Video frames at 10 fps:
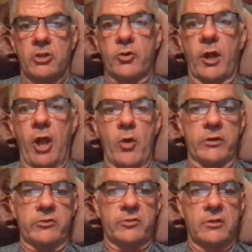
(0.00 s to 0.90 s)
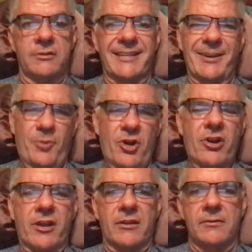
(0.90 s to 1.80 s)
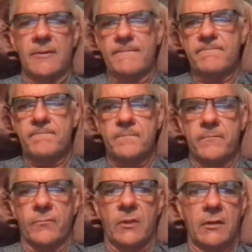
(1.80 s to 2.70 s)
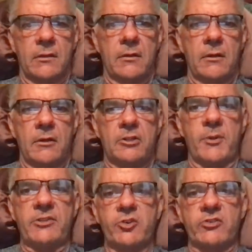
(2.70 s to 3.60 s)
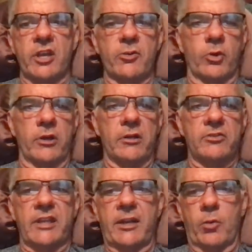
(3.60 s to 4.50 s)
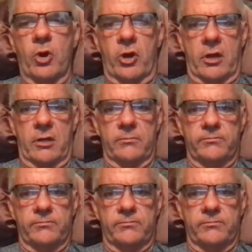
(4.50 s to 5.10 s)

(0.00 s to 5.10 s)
Terrell Owens. Did it work? Demetrius Underwood. Did it work?